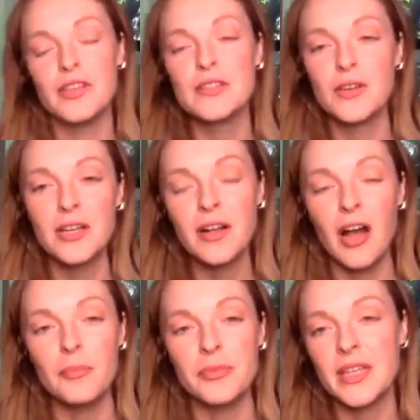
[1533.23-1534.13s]
very
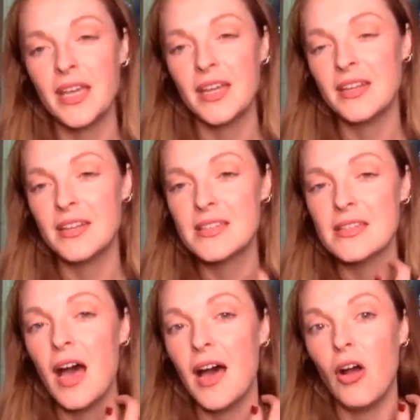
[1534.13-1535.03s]
complicated. It's
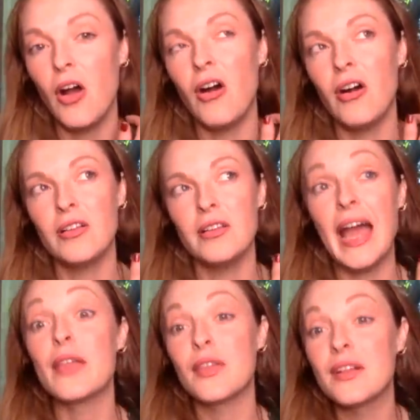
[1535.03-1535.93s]
not all
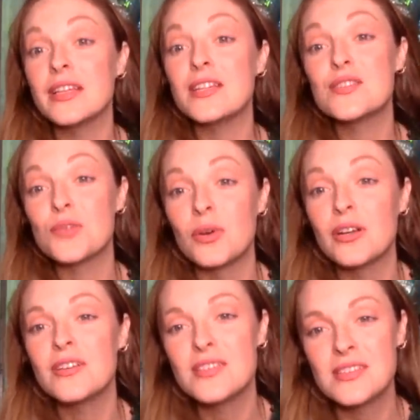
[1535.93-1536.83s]
ethically
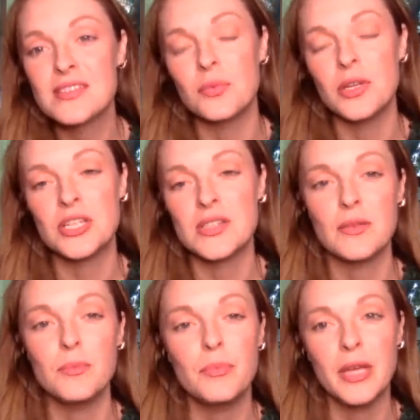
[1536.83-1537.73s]
sourced, which is
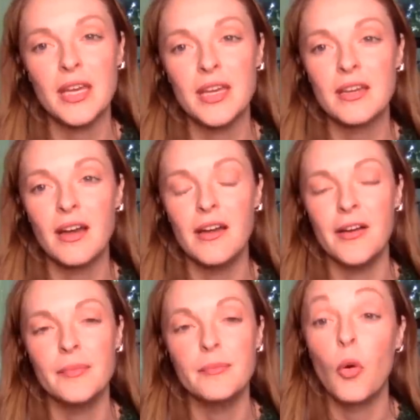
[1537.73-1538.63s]
a big
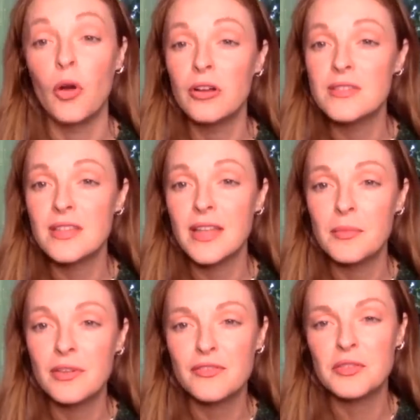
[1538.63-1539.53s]
moral
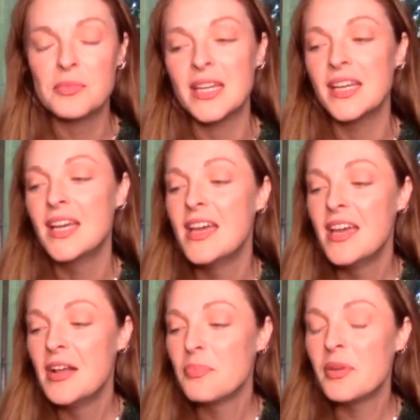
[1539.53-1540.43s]
dilemma for me.
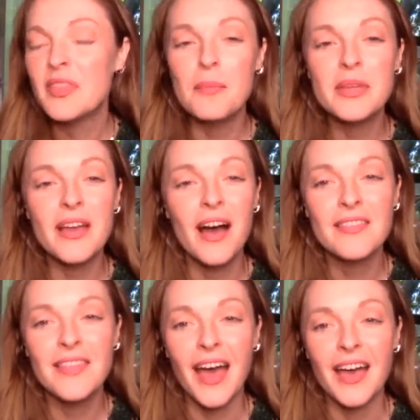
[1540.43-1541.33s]
But then
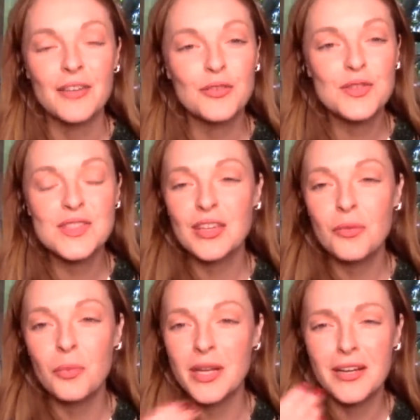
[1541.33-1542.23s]
beyond that, if you see a
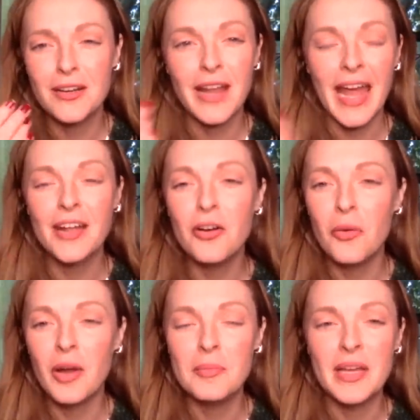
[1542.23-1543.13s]
weird angle
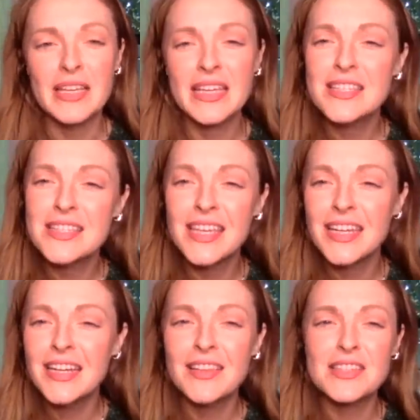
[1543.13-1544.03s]
where I'm like, he's
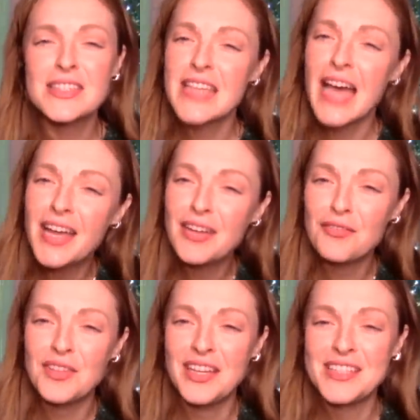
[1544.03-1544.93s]
hitting the side
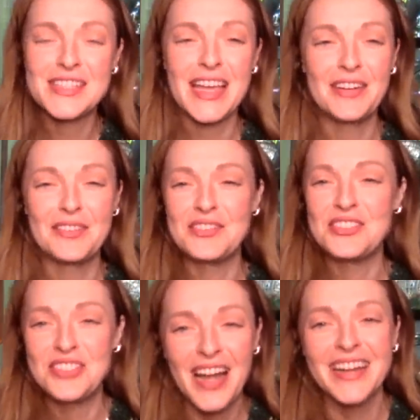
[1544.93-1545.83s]
of the inside of her
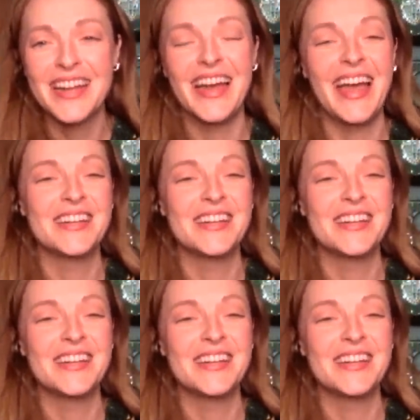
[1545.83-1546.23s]
vagina and